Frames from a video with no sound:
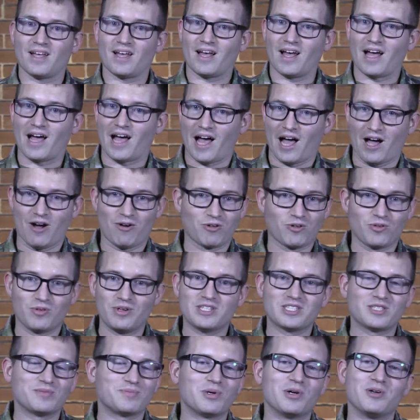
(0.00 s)
How are
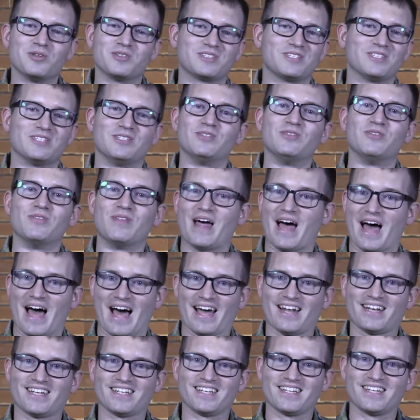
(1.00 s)
we supposed to do
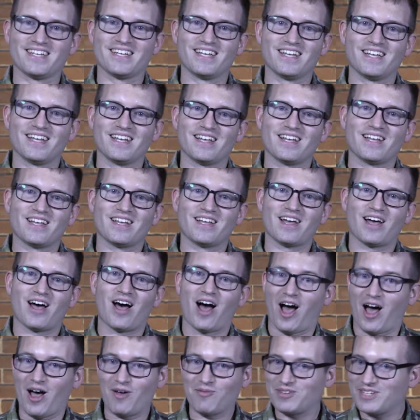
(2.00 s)
that?
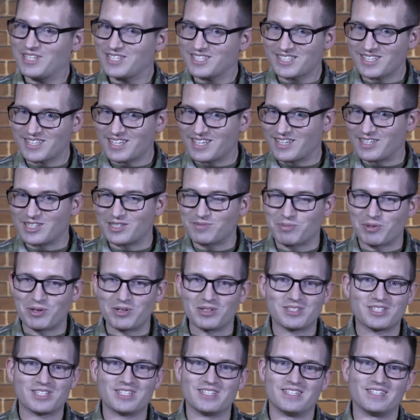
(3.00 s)
Obviously, this
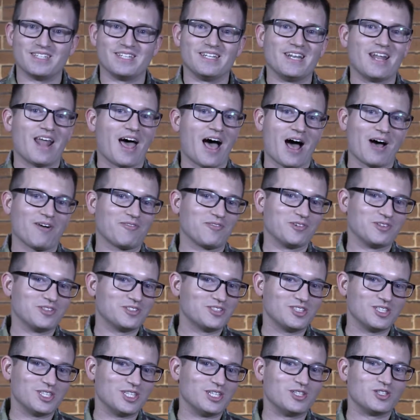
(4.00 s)
person did not
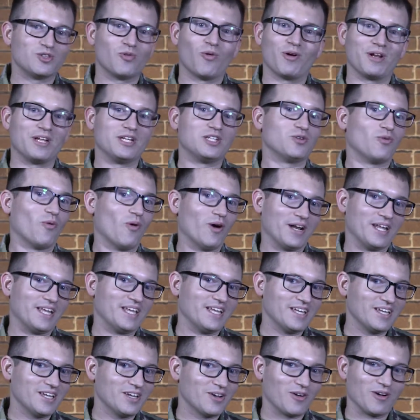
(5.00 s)
foresee
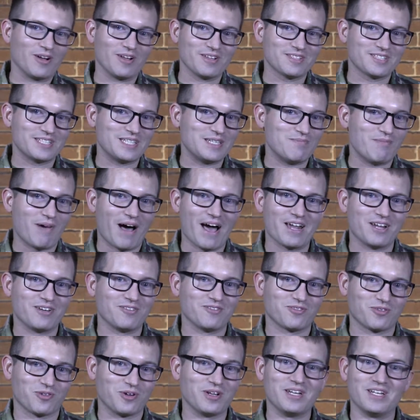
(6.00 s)
2020, or else he might
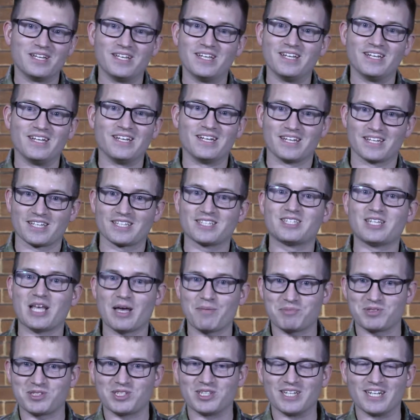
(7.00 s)
have written in an
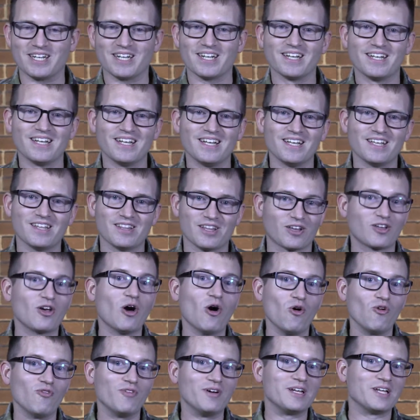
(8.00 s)
exception, the
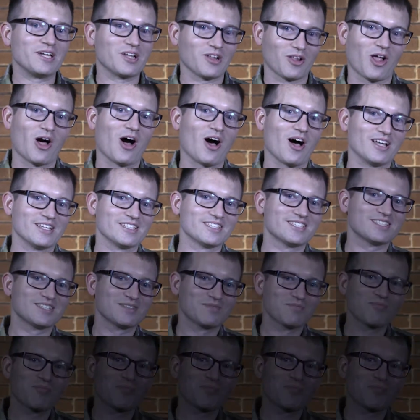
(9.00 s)
COVID clause.